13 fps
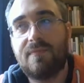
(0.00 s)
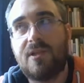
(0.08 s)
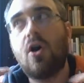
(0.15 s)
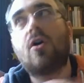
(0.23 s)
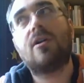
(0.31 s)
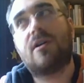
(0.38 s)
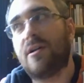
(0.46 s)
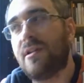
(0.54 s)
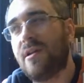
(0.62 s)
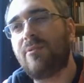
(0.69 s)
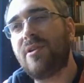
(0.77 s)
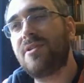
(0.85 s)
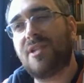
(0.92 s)
conquered, I
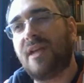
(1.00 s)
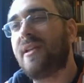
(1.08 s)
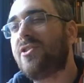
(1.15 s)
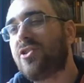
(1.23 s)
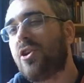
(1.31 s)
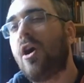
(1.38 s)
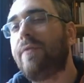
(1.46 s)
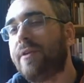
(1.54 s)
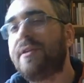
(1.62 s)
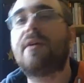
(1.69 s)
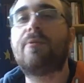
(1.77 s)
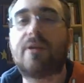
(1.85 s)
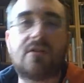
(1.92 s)
wouldn't say discovered,
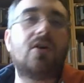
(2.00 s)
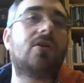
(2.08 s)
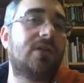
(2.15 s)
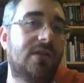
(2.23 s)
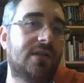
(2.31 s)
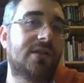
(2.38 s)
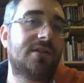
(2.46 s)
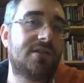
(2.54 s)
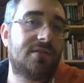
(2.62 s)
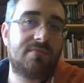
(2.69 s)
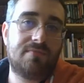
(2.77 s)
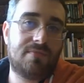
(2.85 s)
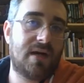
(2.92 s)
they were conquered
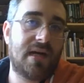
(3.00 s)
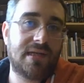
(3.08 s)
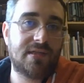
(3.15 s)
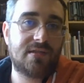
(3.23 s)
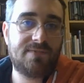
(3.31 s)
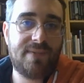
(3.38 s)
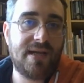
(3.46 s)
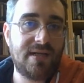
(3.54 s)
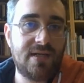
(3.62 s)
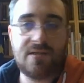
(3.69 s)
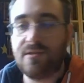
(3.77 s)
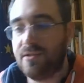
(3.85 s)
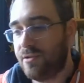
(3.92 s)
by the
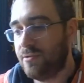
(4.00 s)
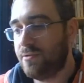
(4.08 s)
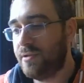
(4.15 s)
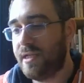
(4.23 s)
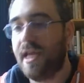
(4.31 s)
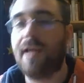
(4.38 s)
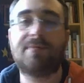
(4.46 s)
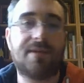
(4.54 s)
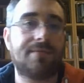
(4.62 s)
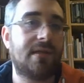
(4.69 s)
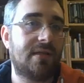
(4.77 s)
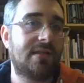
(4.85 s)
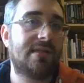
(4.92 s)
Spaniards, who named
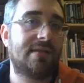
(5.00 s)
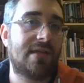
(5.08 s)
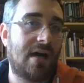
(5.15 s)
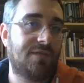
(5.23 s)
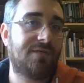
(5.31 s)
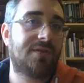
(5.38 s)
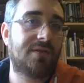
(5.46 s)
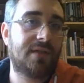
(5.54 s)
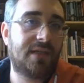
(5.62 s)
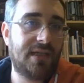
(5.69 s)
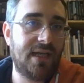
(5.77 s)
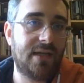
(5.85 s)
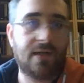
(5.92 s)
them after the
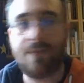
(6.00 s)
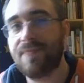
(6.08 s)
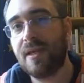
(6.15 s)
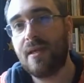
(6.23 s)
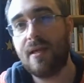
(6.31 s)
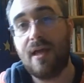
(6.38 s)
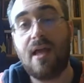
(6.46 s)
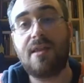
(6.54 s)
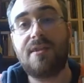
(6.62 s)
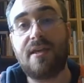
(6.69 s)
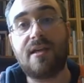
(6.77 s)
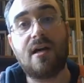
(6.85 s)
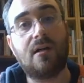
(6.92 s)
king.
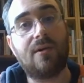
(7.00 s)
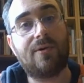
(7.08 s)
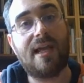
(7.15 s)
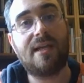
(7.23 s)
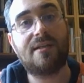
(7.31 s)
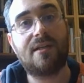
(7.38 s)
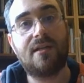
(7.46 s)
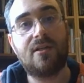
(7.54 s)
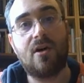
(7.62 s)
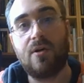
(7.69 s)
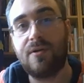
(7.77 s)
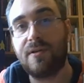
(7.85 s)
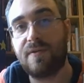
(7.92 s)
And they are located
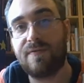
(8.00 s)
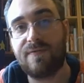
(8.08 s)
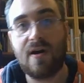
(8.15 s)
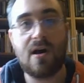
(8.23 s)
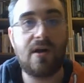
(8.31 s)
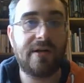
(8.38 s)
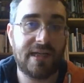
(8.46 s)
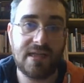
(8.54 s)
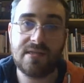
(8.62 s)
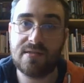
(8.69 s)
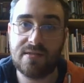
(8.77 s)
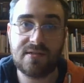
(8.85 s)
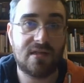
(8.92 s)
on the far
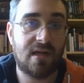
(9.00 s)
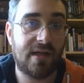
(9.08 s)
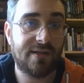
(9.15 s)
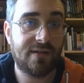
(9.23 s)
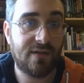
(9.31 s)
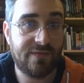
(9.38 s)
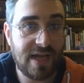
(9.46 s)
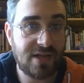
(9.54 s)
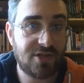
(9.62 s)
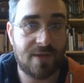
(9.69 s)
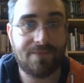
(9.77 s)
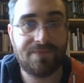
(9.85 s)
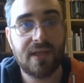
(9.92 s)
east side of Asia.